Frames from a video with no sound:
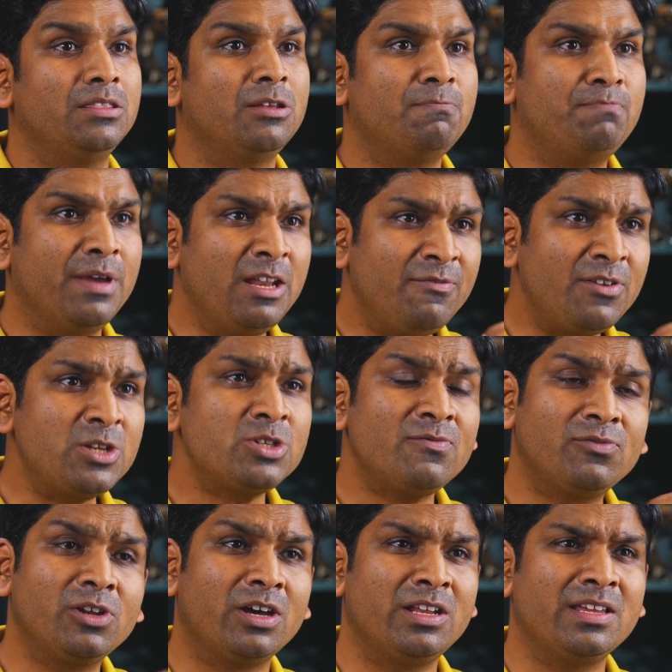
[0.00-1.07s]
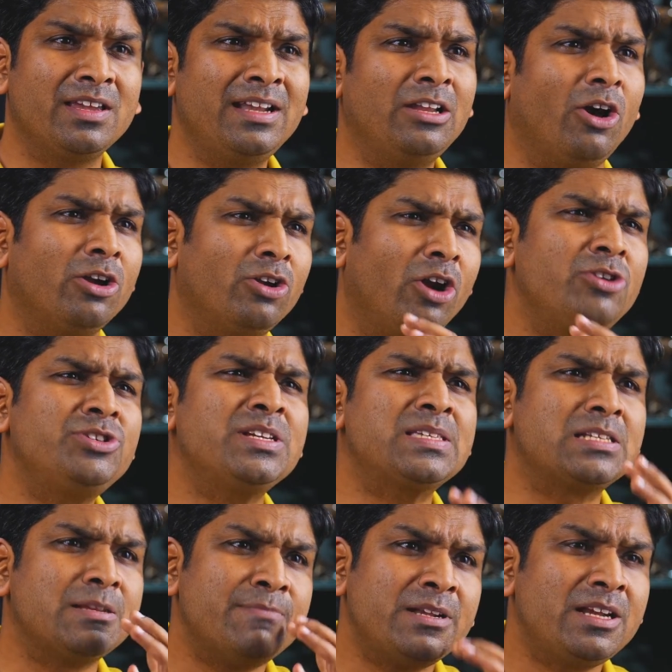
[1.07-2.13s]
The benefits of learning it are not
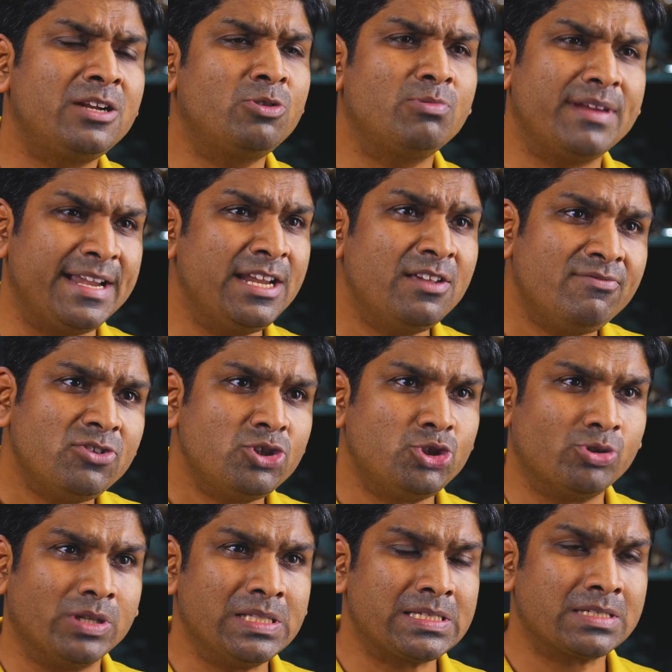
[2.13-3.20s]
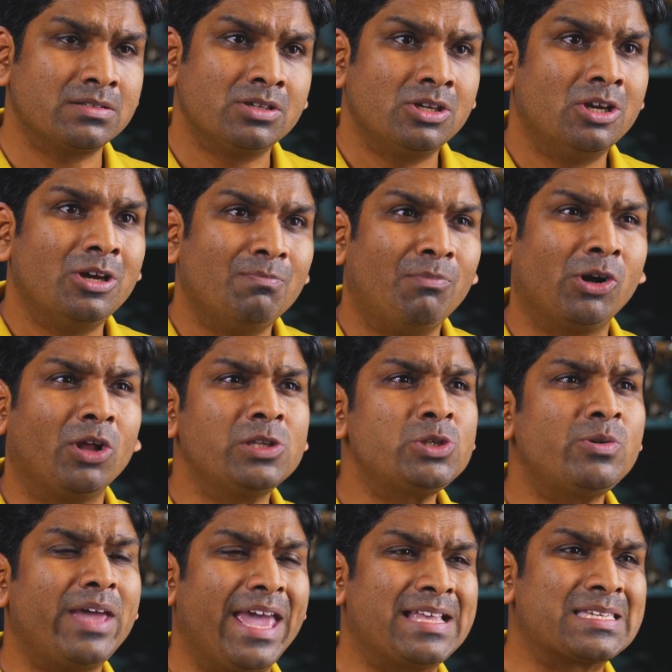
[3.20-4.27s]
just limited to individuals, but
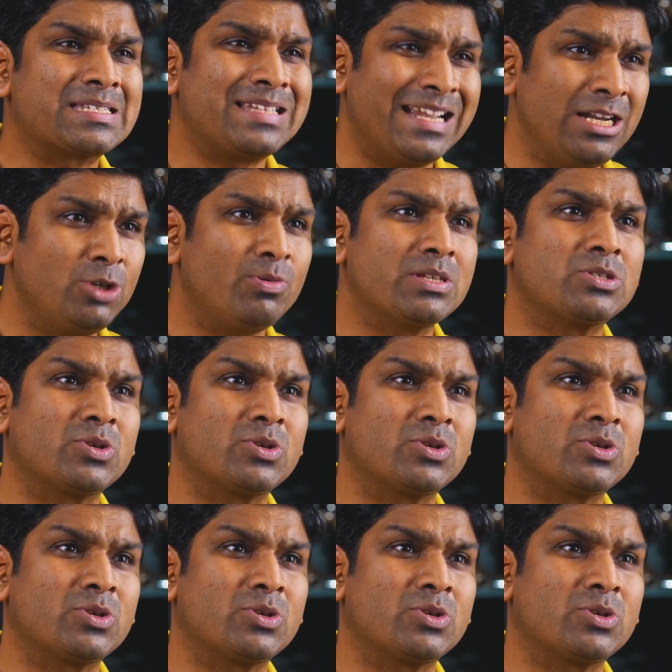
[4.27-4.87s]
also extend to a